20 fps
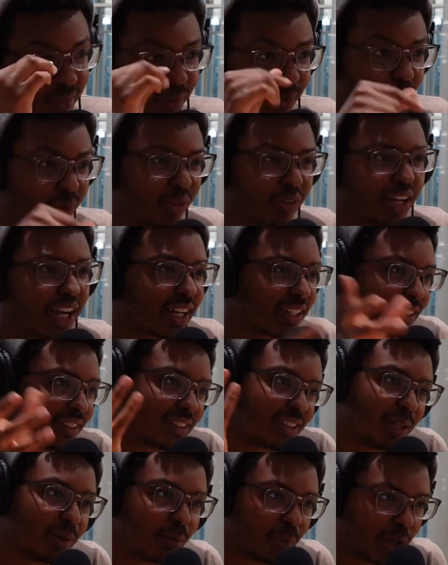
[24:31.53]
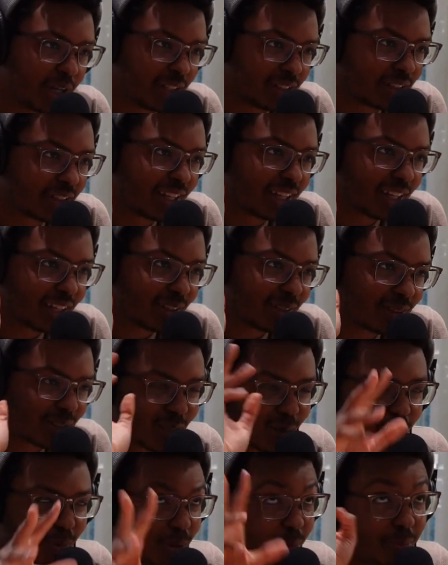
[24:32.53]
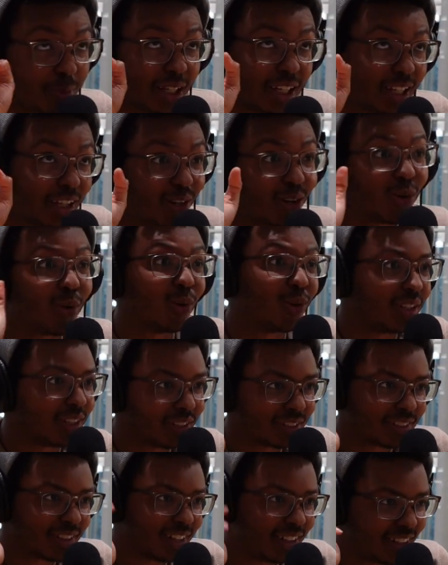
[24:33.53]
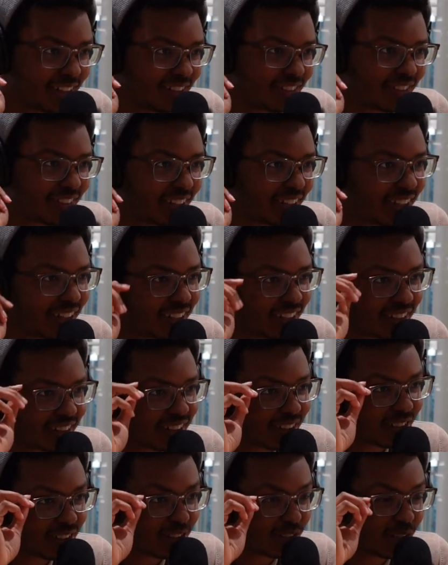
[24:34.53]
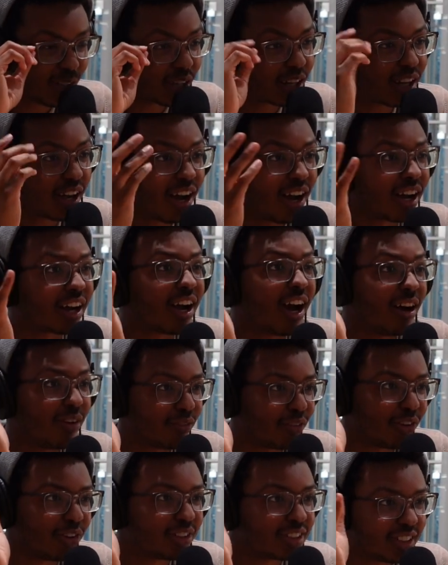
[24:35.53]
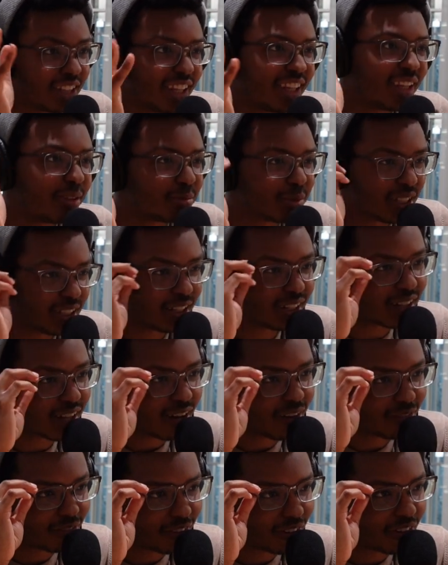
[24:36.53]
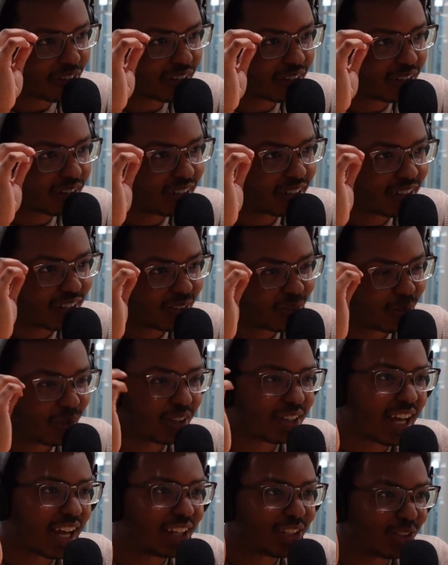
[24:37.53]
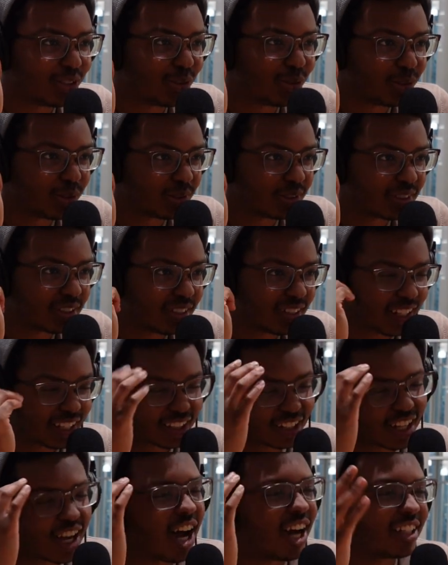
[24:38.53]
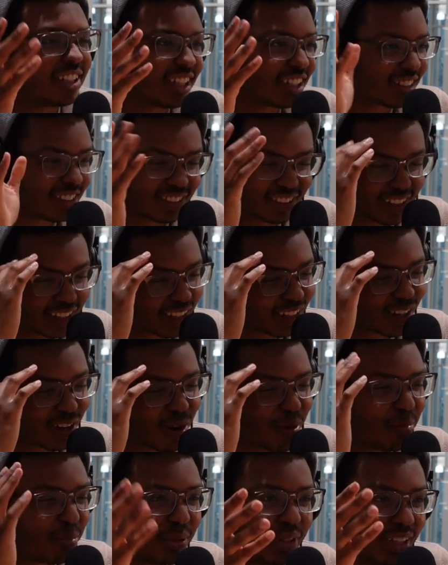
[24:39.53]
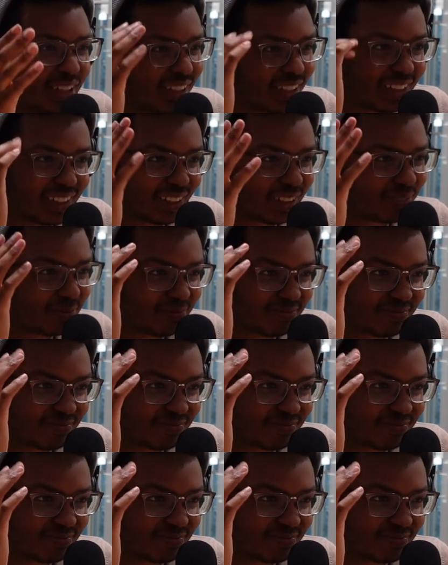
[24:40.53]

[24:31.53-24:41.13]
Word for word: would react the same way to like someone being in a holy site, right? To a convert, to them seeing a convert with tattoos, like the context is like completely.